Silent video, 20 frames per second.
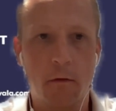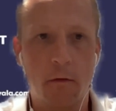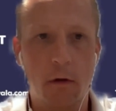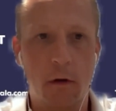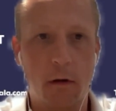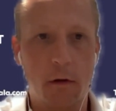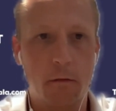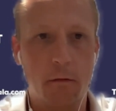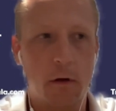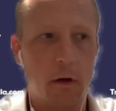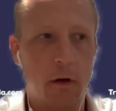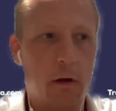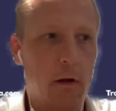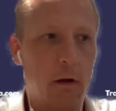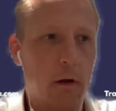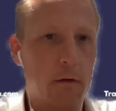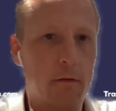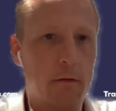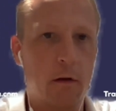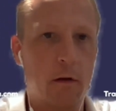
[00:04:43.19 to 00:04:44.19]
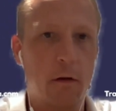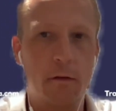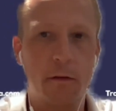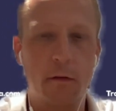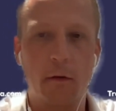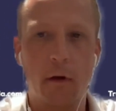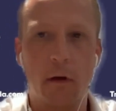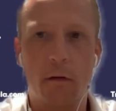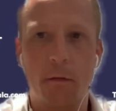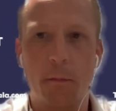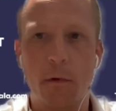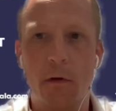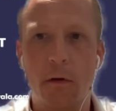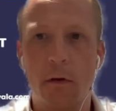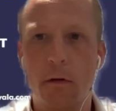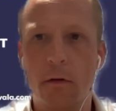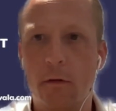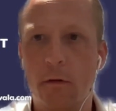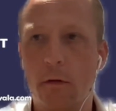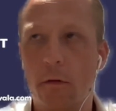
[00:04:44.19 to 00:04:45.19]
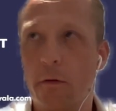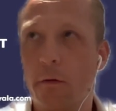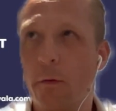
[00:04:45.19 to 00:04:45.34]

really, really exclusive experience.